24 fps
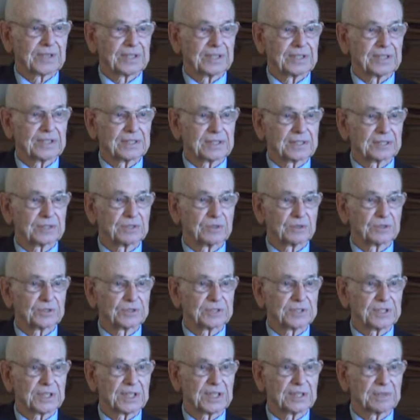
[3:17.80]
And of
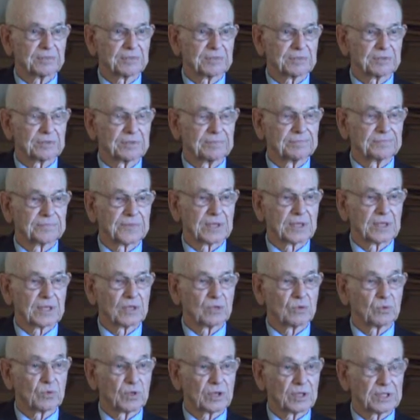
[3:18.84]
course James
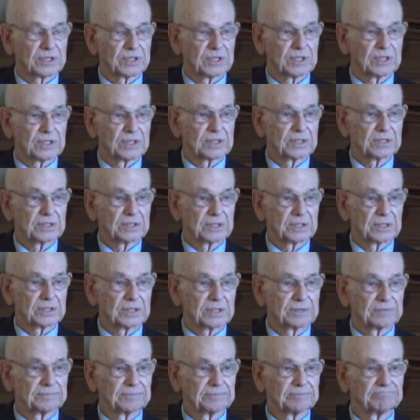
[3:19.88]
was his
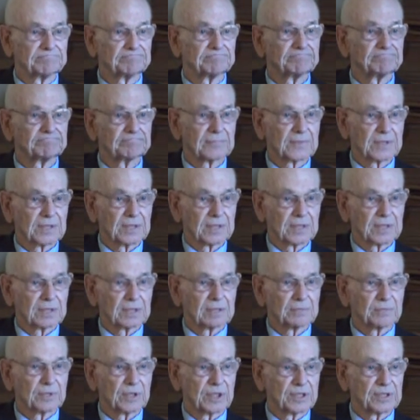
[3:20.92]

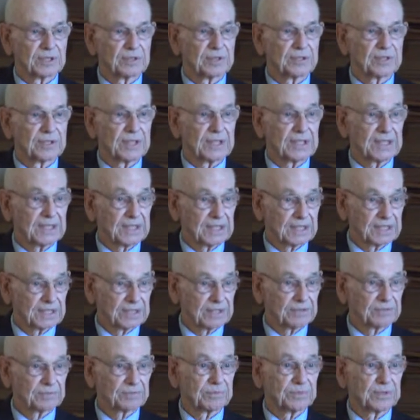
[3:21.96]
brother that he
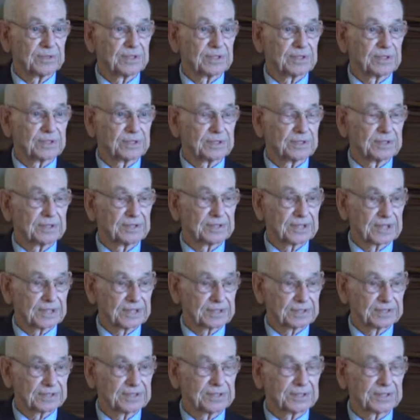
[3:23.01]
lived with and
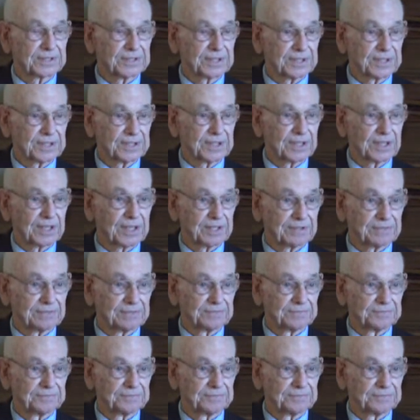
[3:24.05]
took care of.